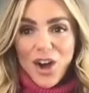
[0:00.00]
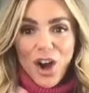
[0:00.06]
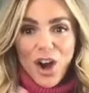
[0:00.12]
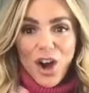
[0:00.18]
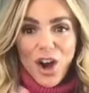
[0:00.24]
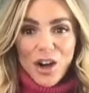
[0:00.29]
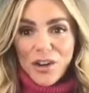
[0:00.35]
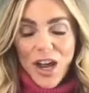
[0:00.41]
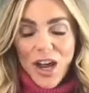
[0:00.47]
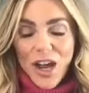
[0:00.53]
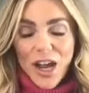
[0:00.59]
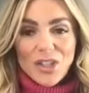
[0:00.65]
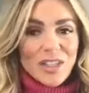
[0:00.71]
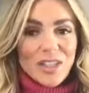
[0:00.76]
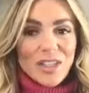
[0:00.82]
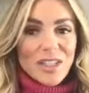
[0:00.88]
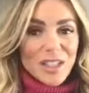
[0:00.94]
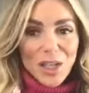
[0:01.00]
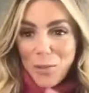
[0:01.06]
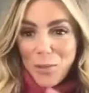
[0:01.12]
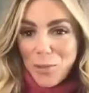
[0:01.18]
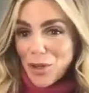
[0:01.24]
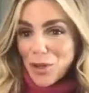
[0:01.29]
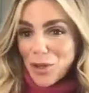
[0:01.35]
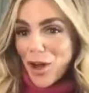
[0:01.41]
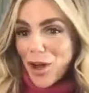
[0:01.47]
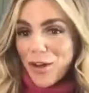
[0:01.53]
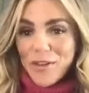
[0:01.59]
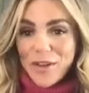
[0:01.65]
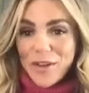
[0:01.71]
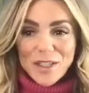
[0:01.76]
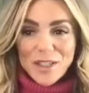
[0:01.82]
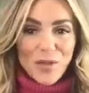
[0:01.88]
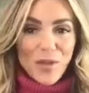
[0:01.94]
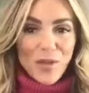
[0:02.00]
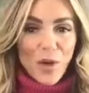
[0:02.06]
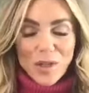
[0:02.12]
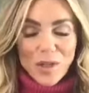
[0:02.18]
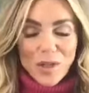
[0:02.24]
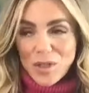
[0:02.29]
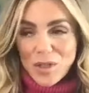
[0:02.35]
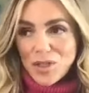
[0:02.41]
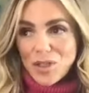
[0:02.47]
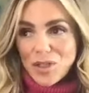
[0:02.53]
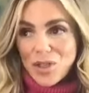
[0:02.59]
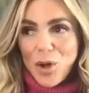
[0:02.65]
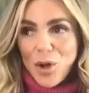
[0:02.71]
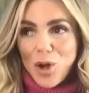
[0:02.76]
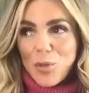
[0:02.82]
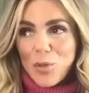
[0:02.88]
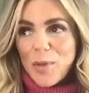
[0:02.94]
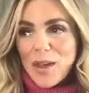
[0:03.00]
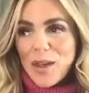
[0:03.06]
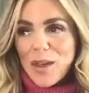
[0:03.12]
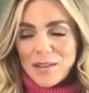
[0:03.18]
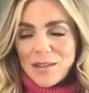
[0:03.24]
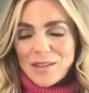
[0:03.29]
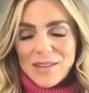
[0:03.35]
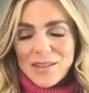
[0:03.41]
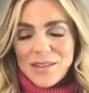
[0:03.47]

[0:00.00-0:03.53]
our interactions and coming to your office and you've always been so open